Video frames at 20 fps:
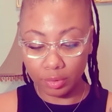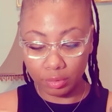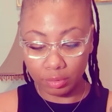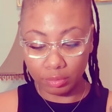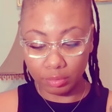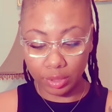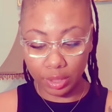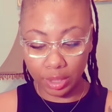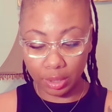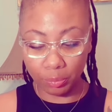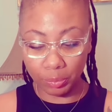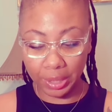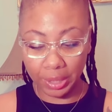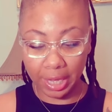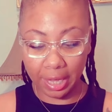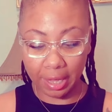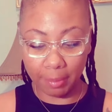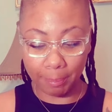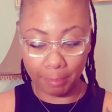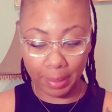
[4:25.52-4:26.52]
Yeah, we
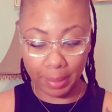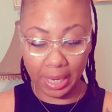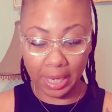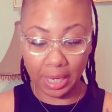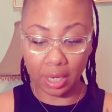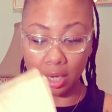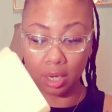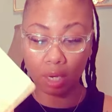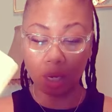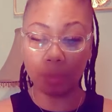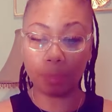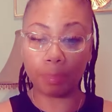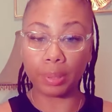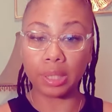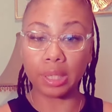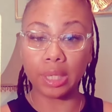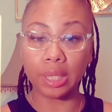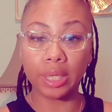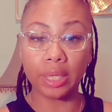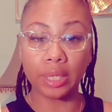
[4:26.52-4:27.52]
have make a
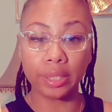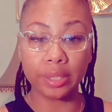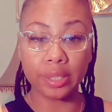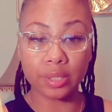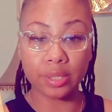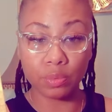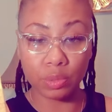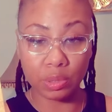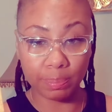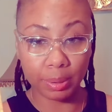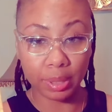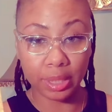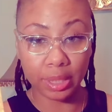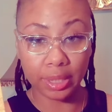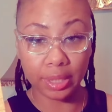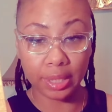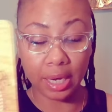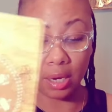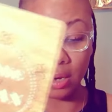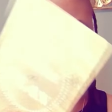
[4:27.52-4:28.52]
plan. This was
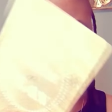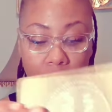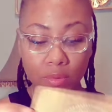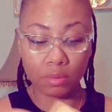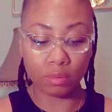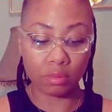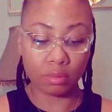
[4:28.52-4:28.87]
planned out.